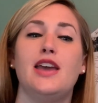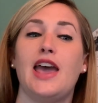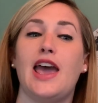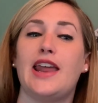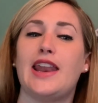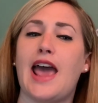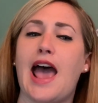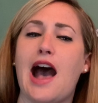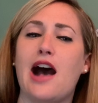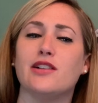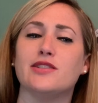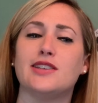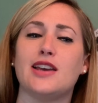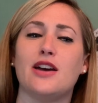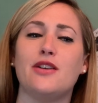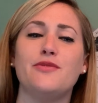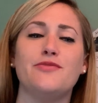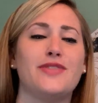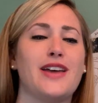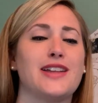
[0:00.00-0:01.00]
And
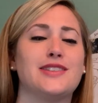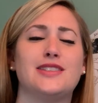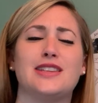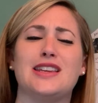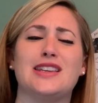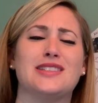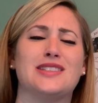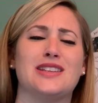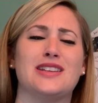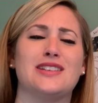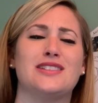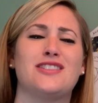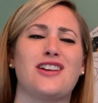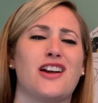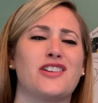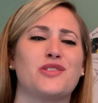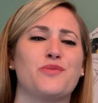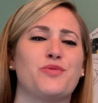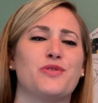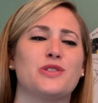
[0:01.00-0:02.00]
Aldo, that's easy,
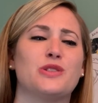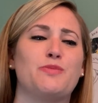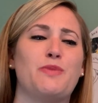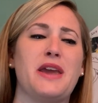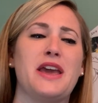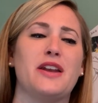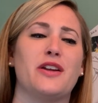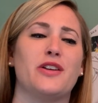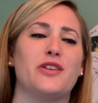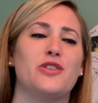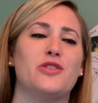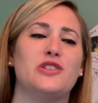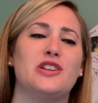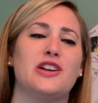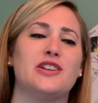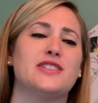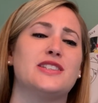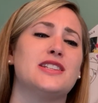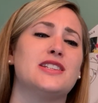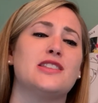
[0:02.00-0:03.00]
Dr. Bruce Banner, who
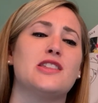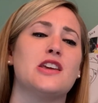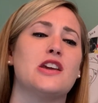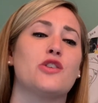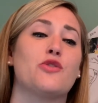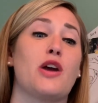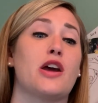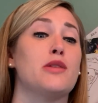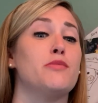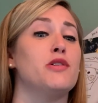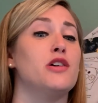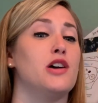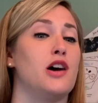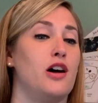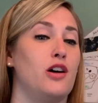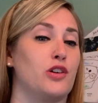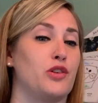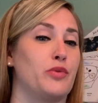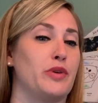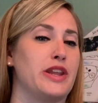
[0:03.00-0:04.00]
turns into the Incredible
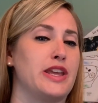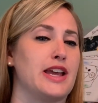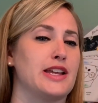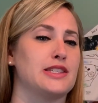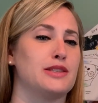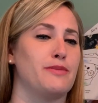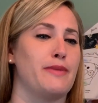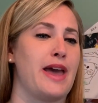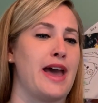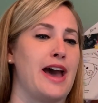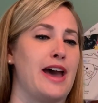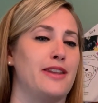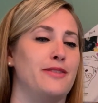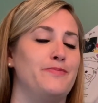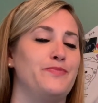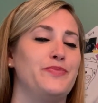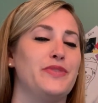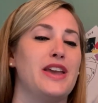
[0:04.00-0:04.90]
Hulk when he gets mad.